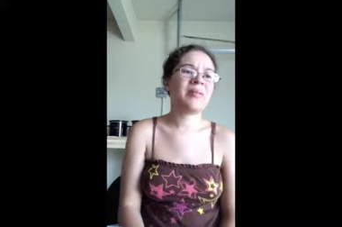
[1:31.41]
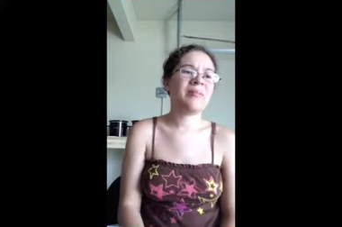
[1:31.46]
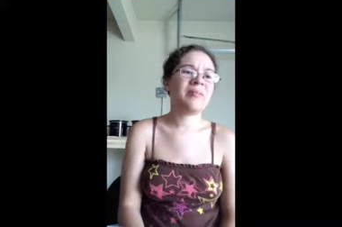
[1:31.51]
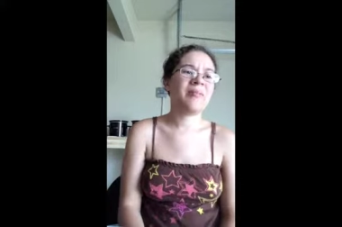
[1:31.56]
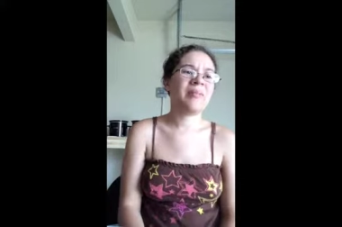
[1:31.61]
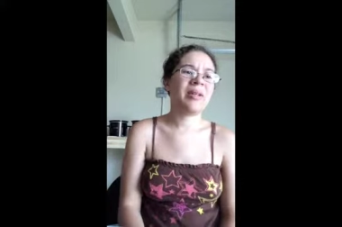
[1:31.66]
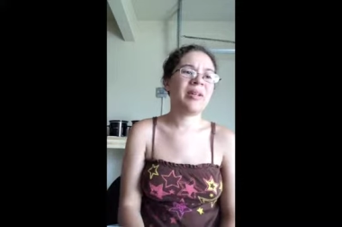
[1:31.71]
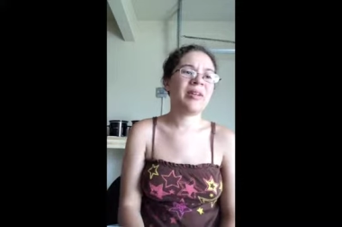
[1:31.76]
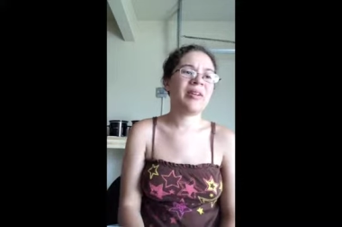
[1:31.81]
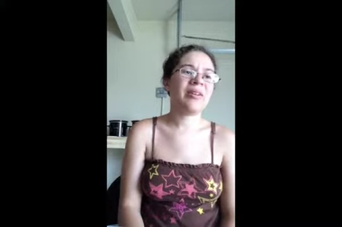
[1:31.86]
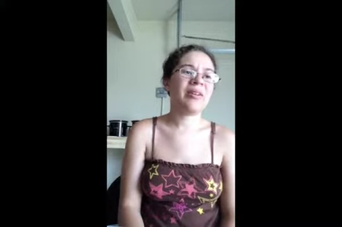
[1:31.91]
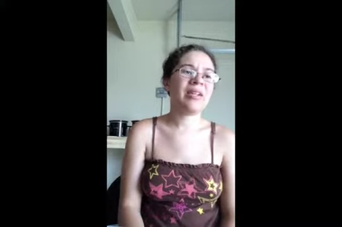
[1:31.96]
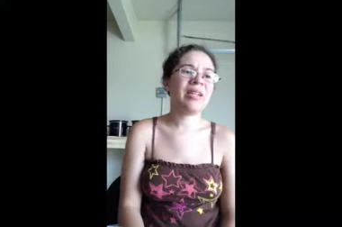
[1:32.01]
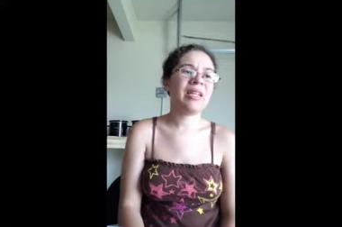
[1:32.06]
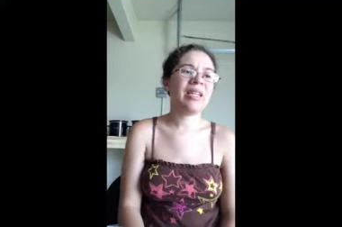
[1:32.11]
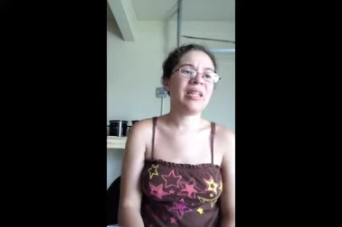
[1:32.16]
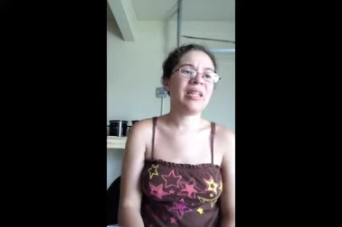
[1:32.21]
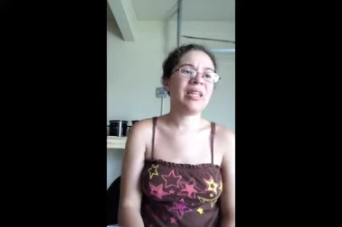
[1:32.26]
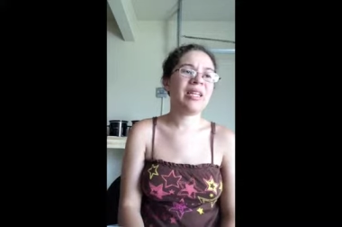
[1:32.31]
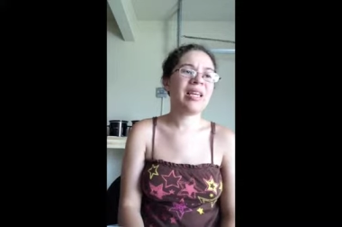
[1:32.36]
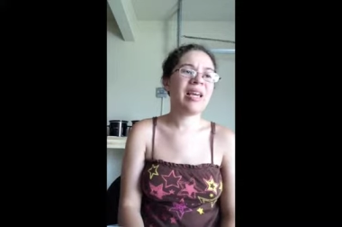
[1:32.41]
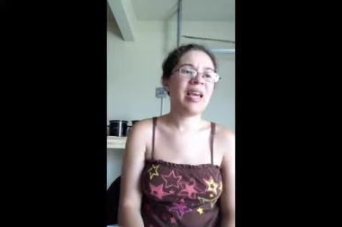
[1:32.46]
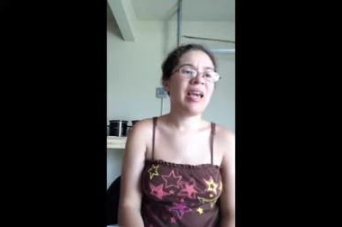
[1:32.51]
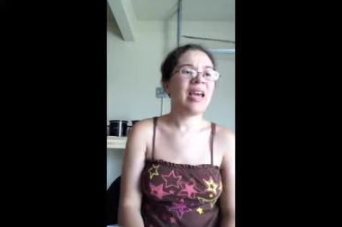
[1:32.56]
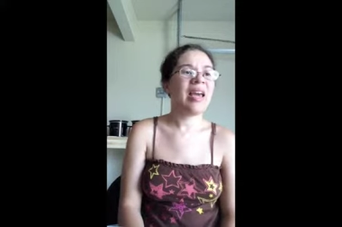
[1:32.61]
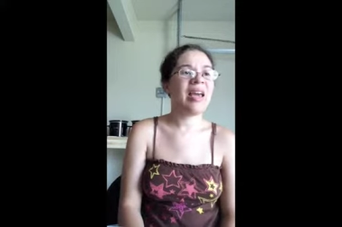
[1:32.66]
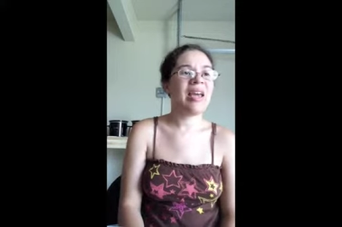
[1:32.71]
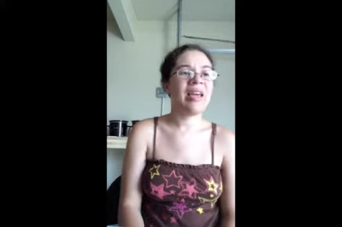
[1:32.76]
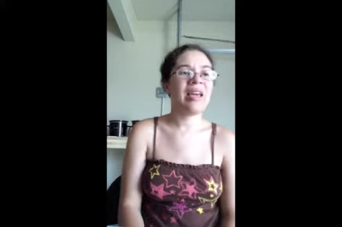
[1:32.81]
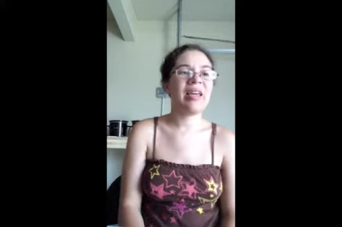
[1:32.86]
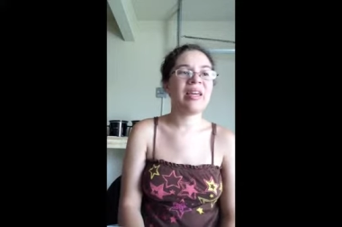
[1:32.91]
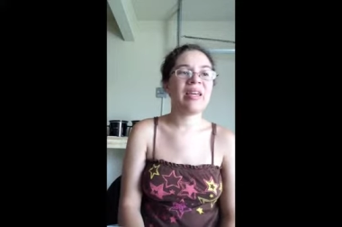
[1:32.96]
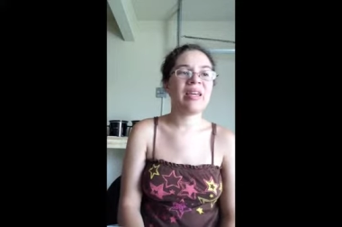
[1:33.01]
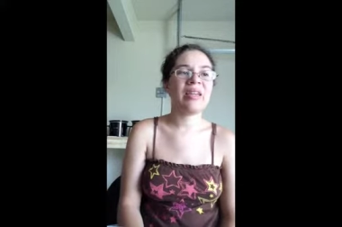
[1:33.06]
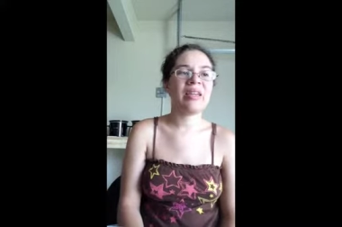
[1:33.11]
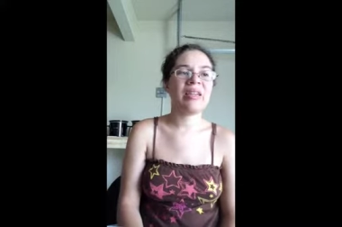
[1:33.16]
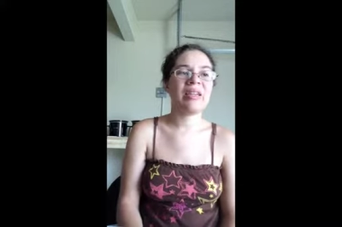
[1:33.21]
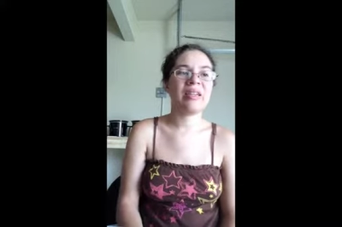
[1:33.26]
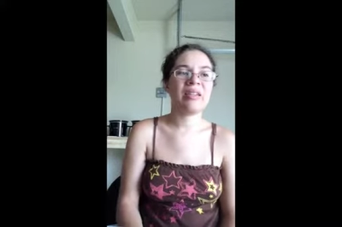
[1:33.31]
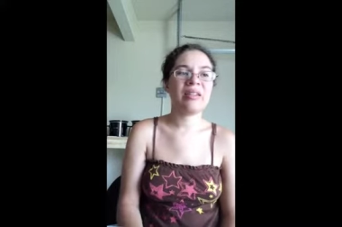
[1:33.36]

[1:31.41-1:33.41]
Mary K.